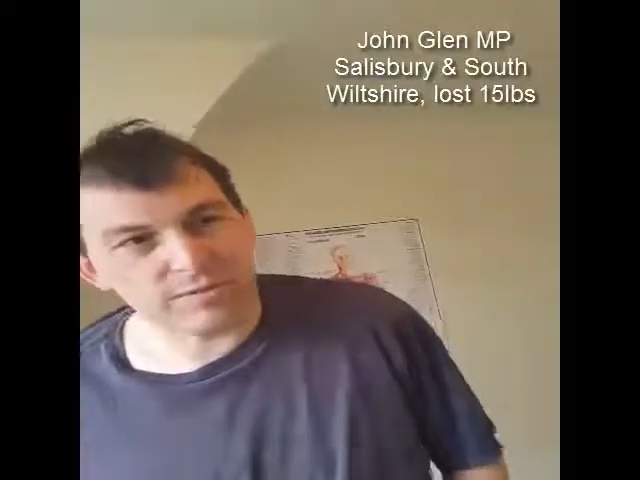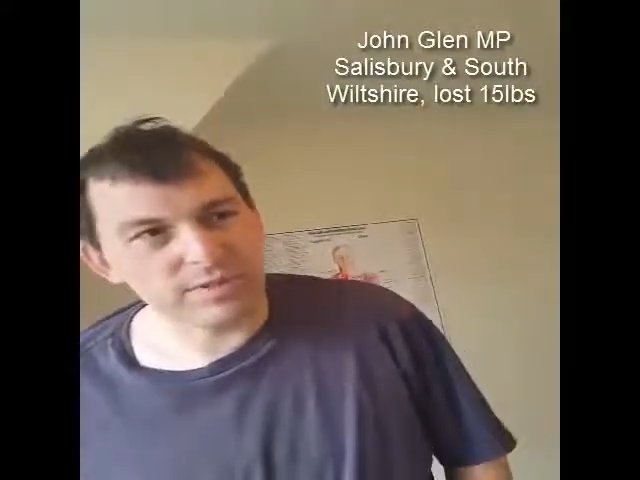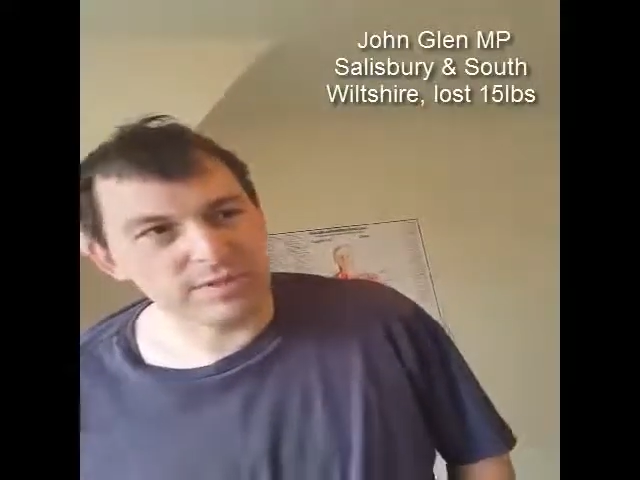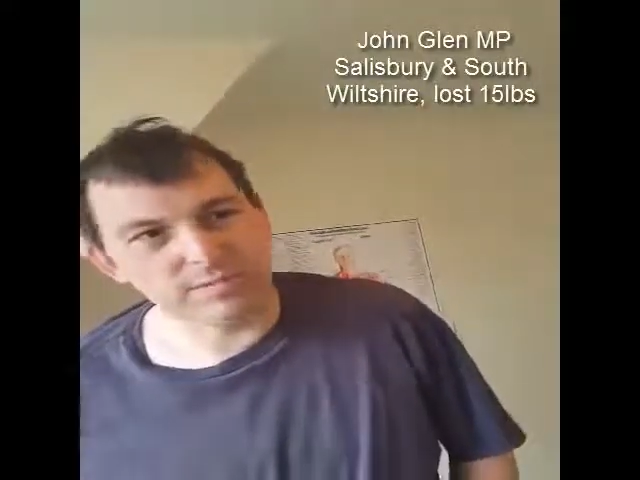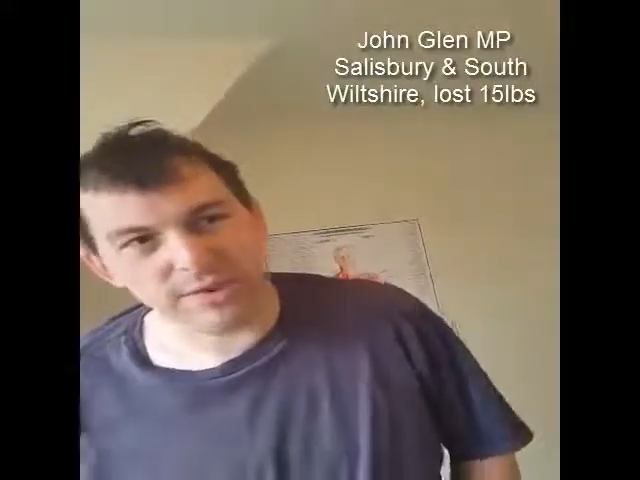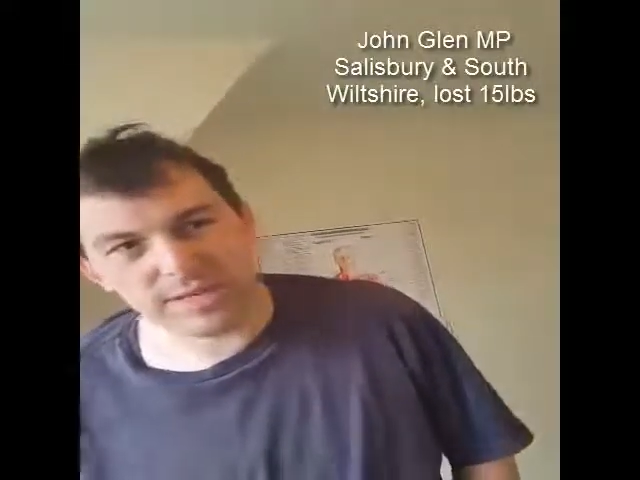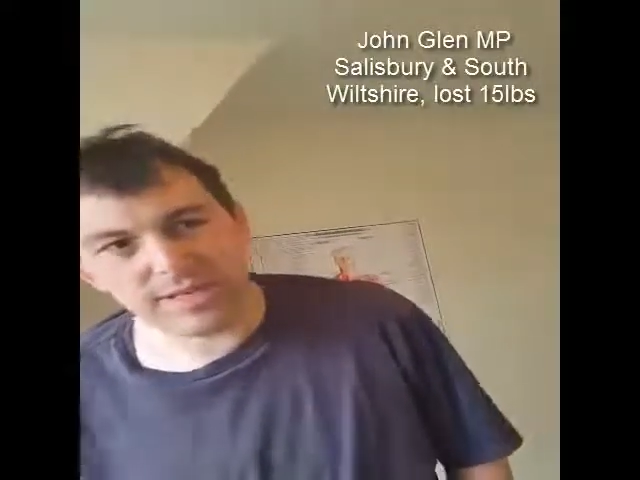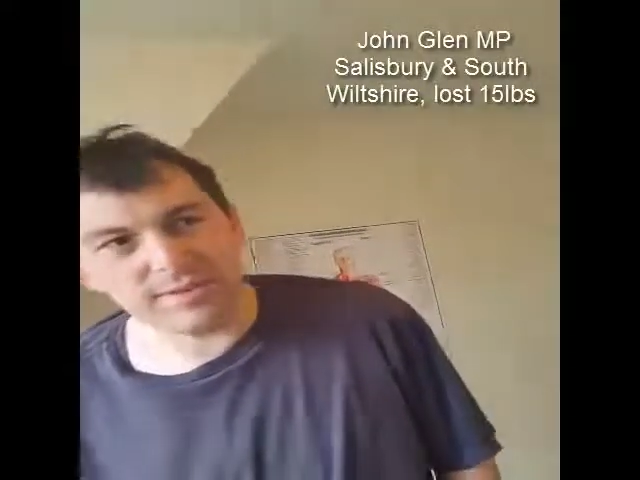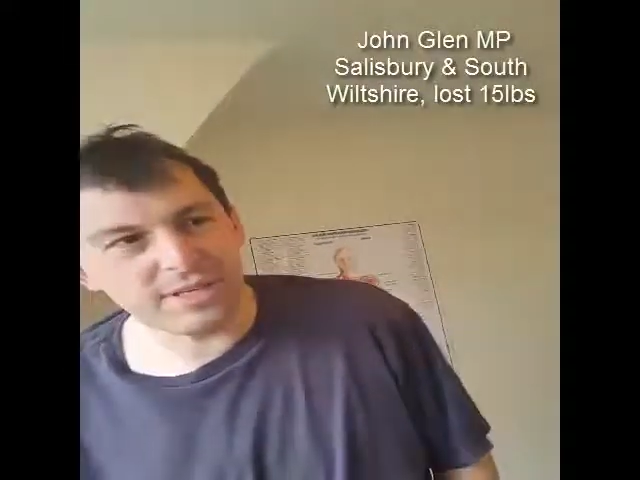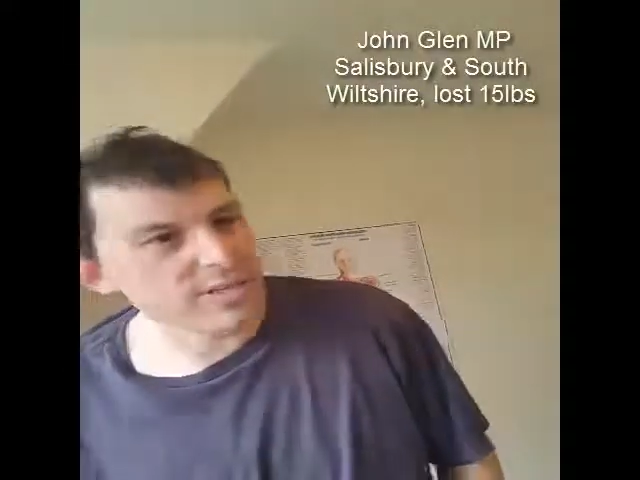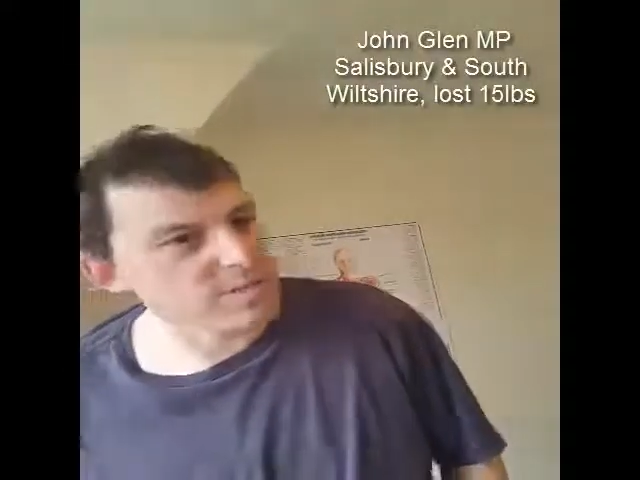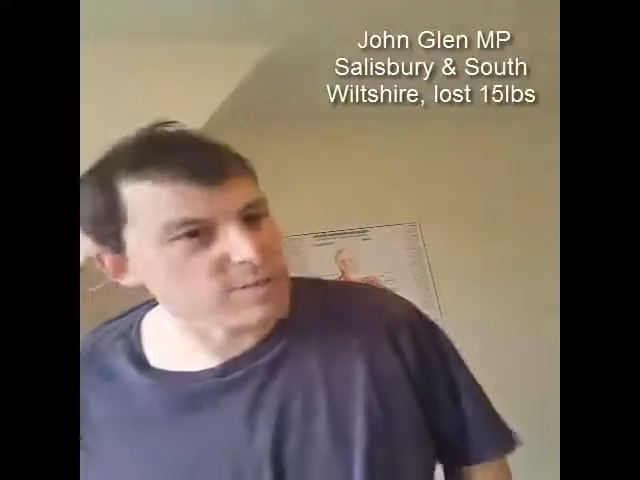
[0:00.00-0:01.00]
despite
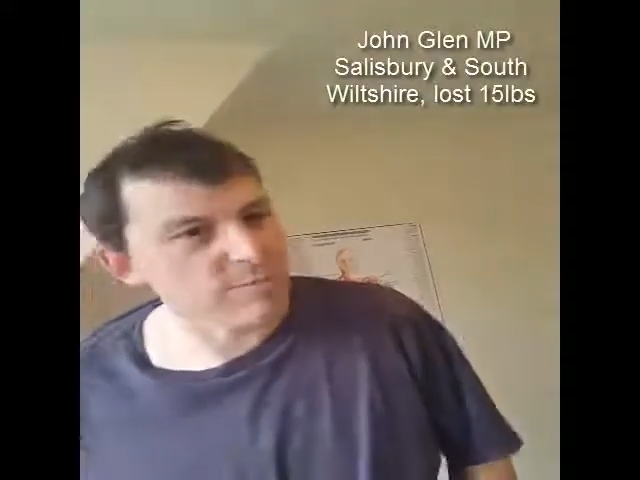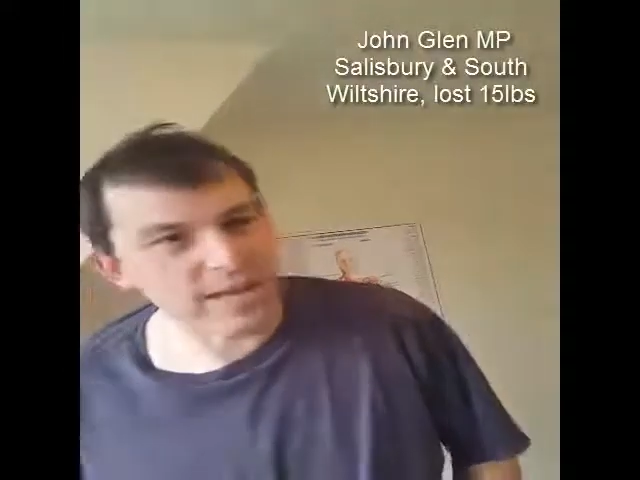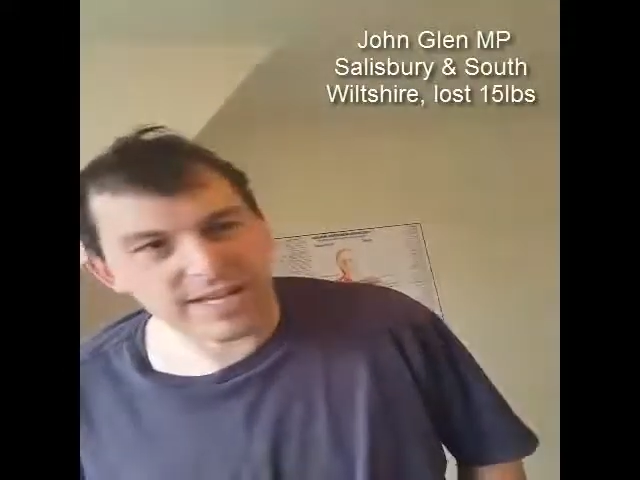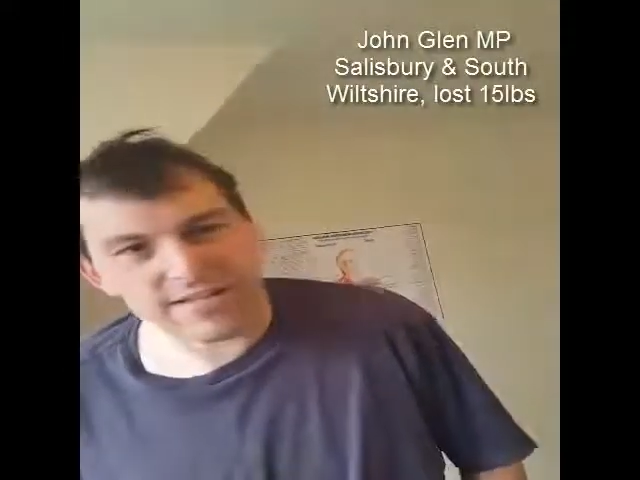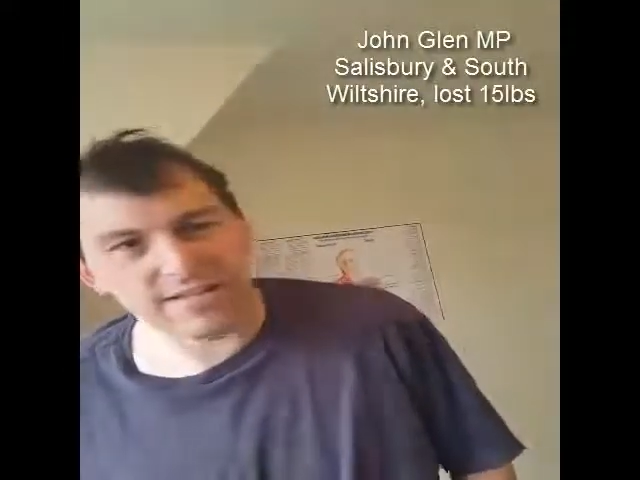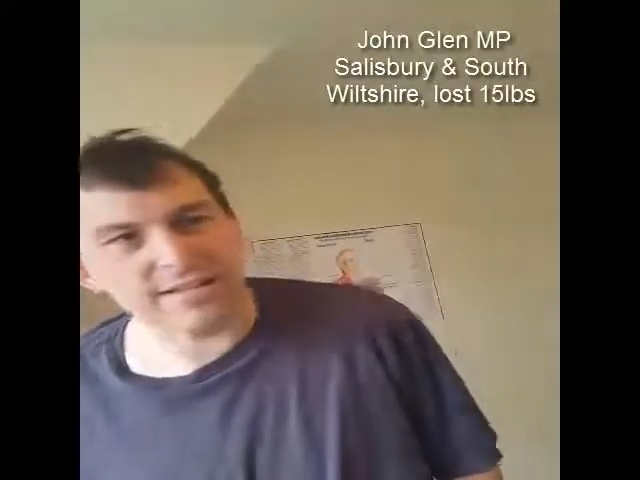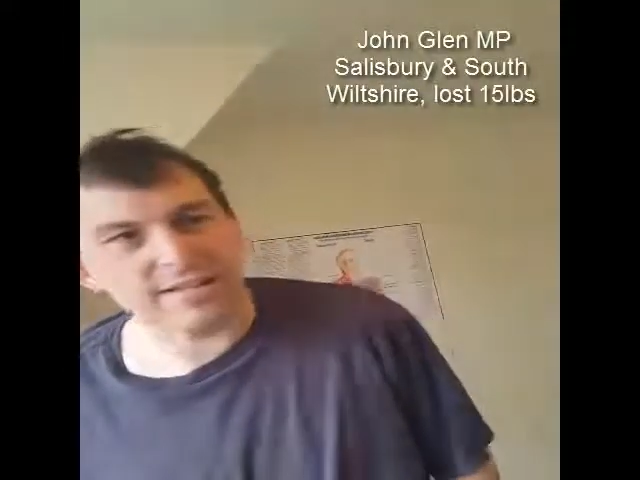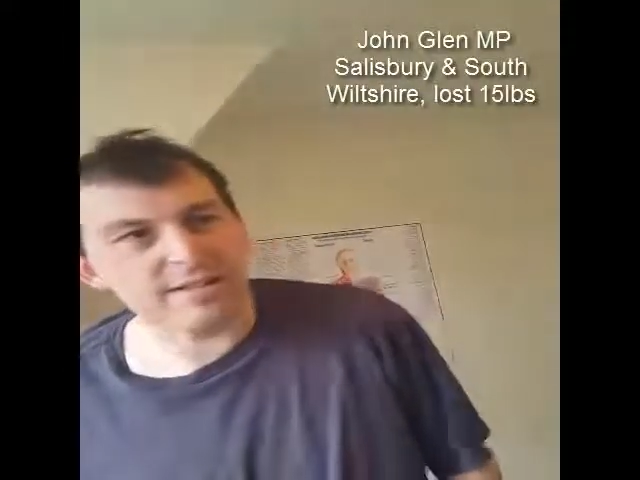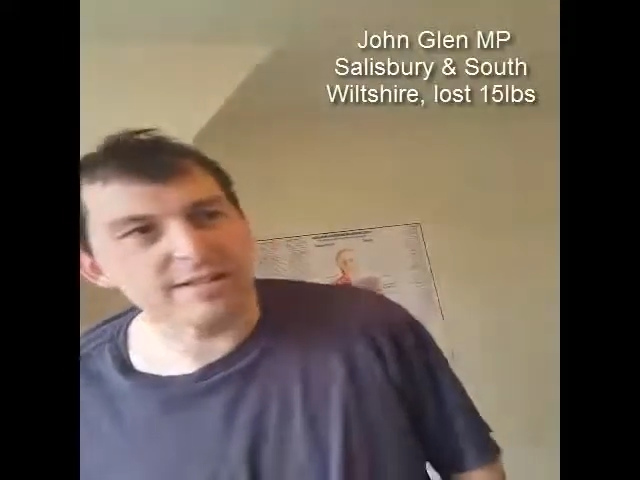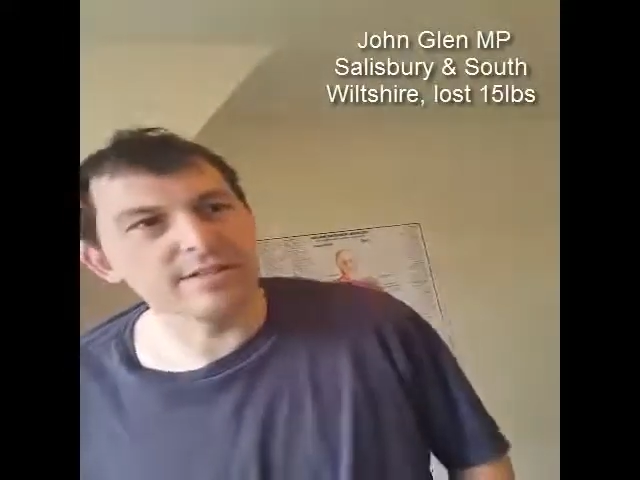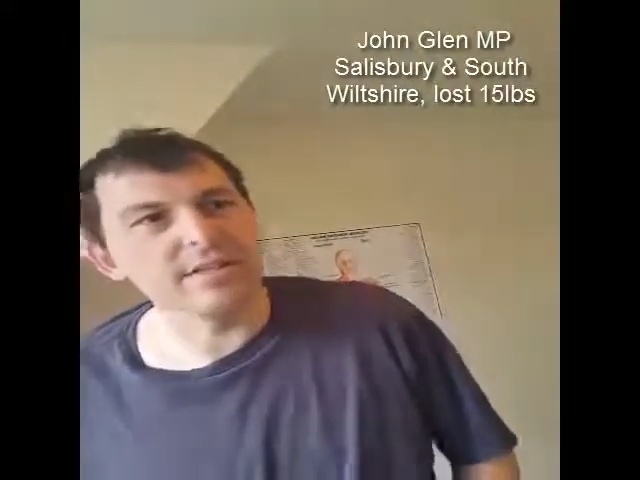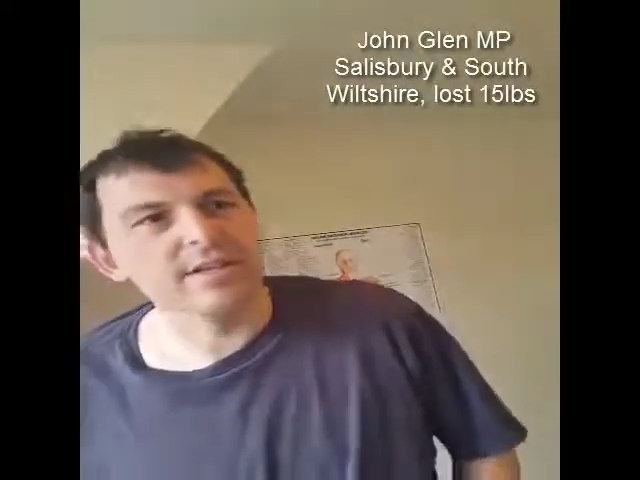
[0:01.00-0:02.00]
living in two places
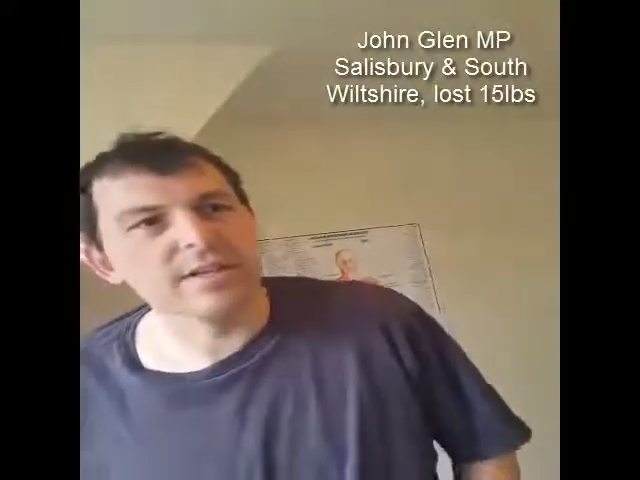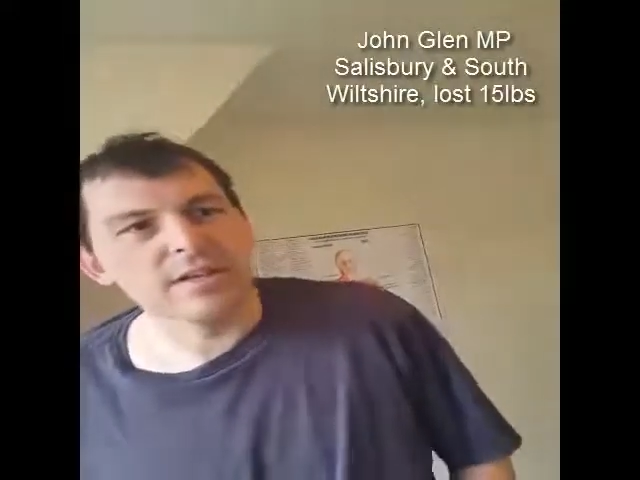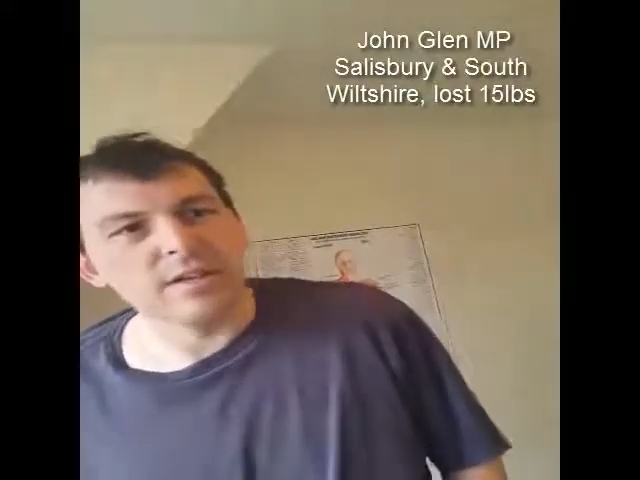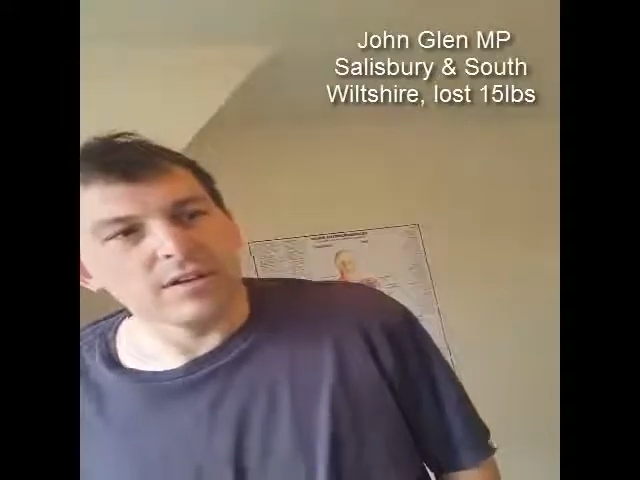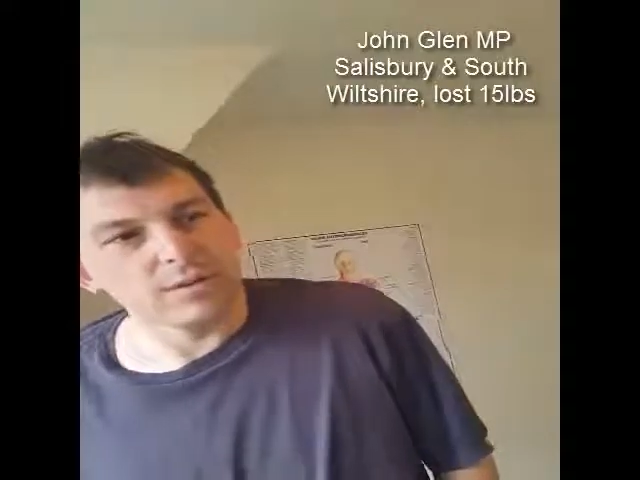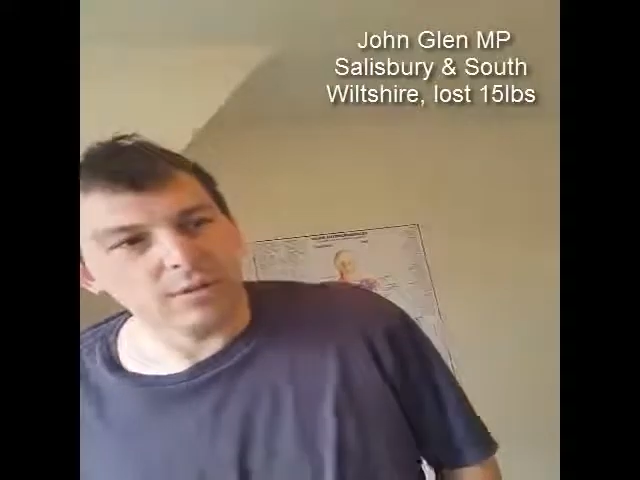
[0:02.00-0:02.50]
and yeah.